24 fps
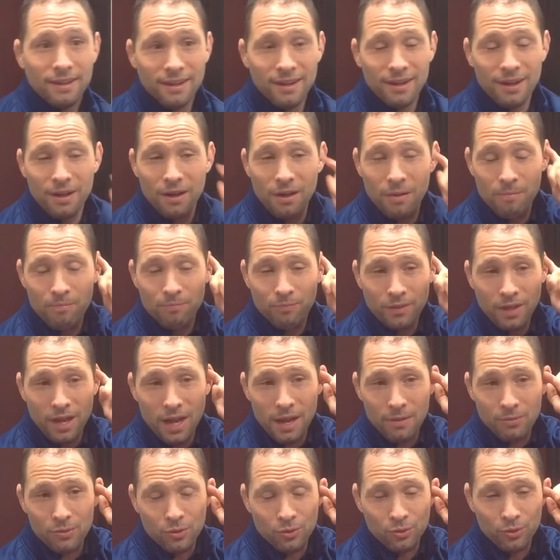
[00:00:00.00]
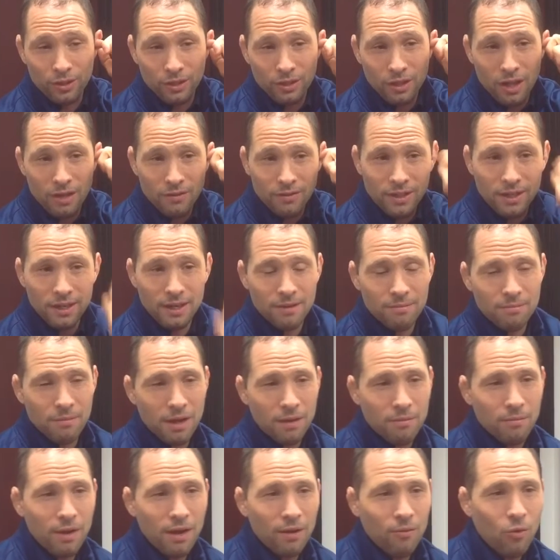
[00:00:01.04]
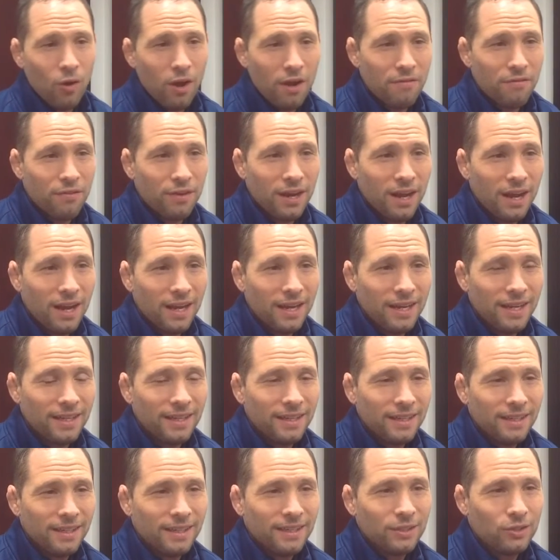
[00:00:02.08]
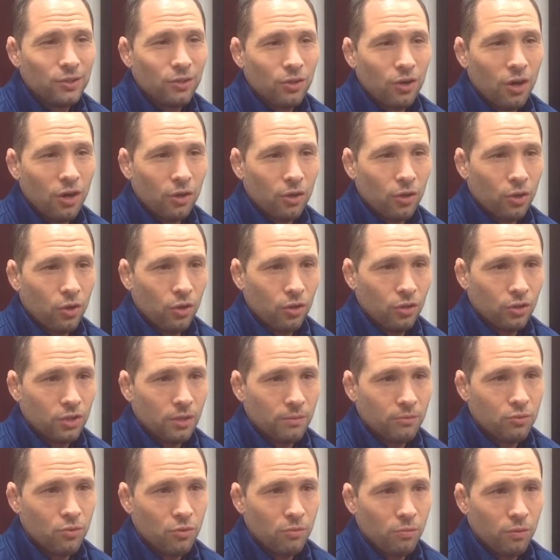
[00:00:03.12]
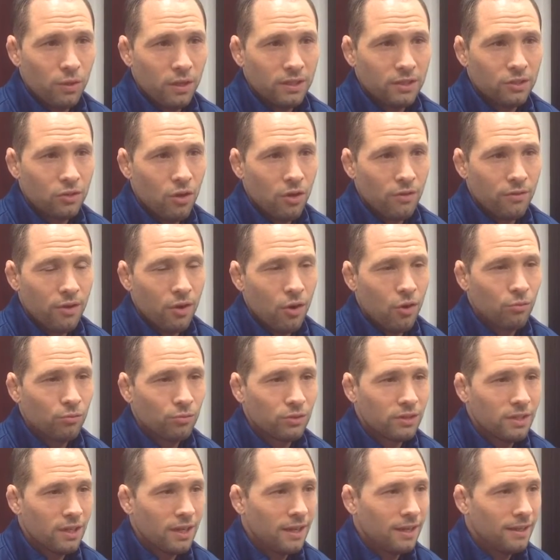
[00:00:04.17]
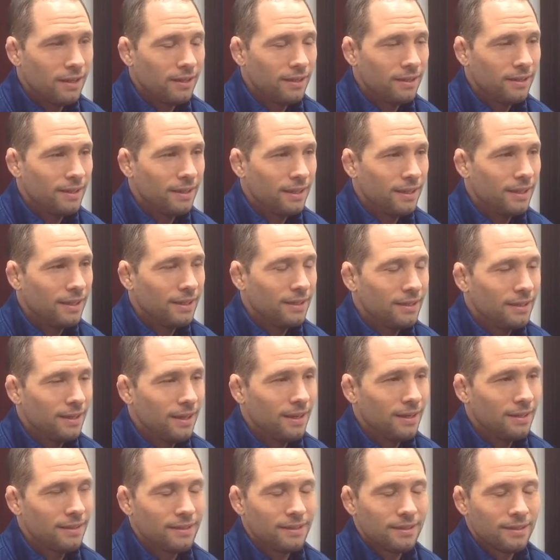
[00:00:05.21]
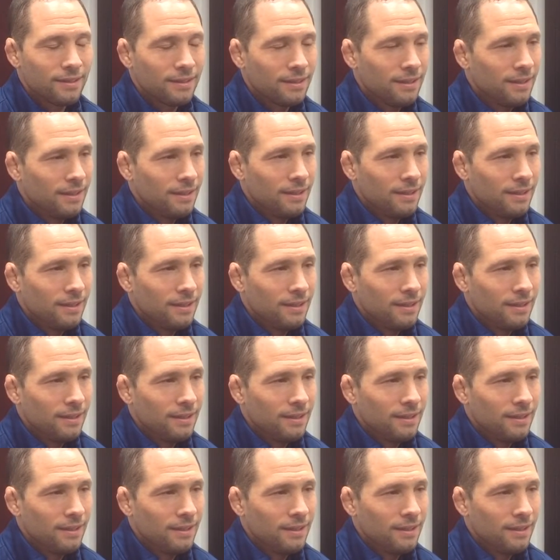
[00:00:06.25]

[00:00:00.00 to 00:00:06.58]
I absolutely loved it. My wife and I took our girls up to a place called the Homestead, and it's